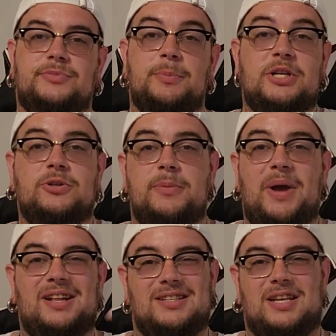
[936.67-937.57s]
mystery
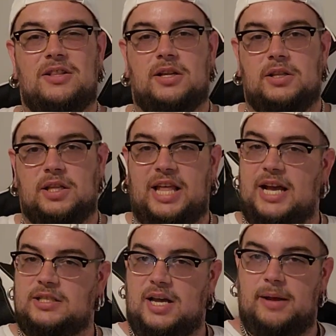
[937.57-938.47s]
pack that's got the
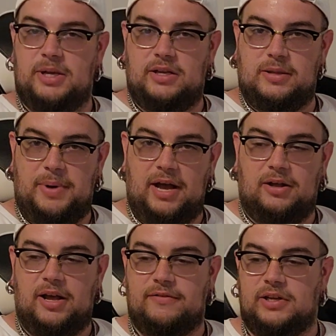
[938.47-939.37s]
last comic in the pack,
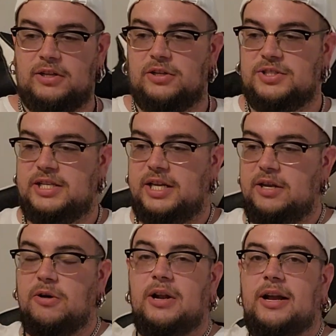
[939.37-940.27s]
will have like a little sticky
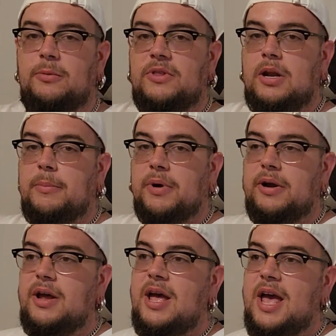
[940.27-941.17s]
note on it with a
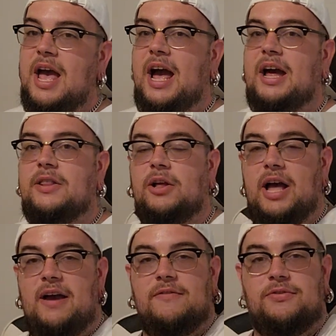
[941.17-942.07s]
number, and they'll
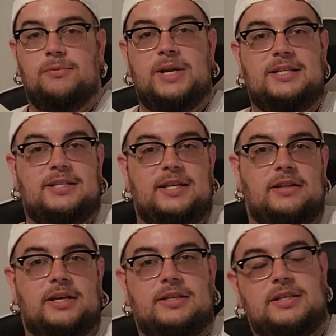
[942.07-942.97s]
have 3
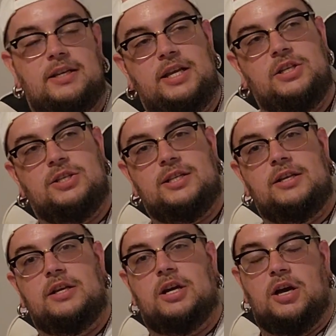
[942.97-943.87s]
sealings, and each
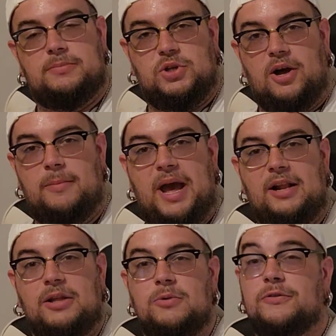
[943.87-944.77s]
sealing comes
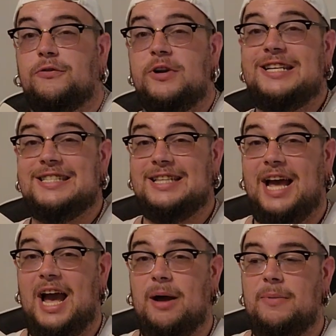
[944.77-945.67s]
automatically with a free
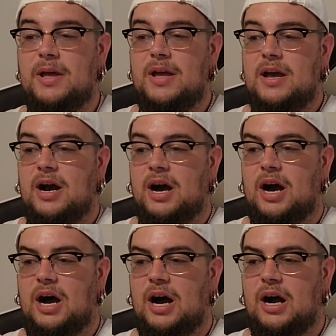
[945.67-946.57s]
slab.
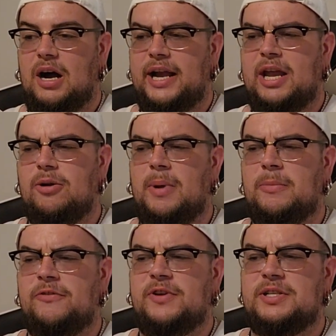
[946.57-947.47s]
I can't
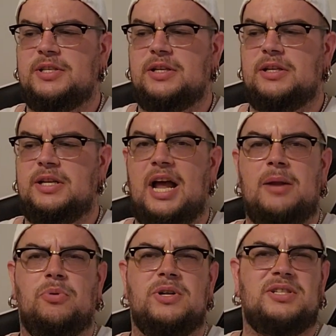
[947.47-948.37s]
remember if it's
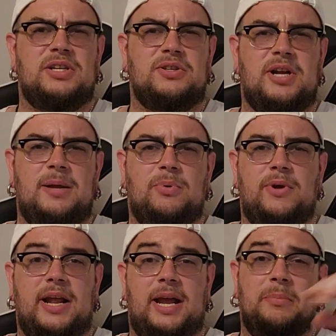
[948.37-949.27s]
9.6 or
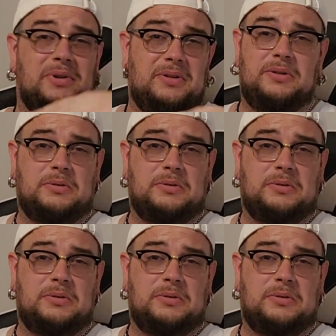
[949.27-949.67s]
9.8, but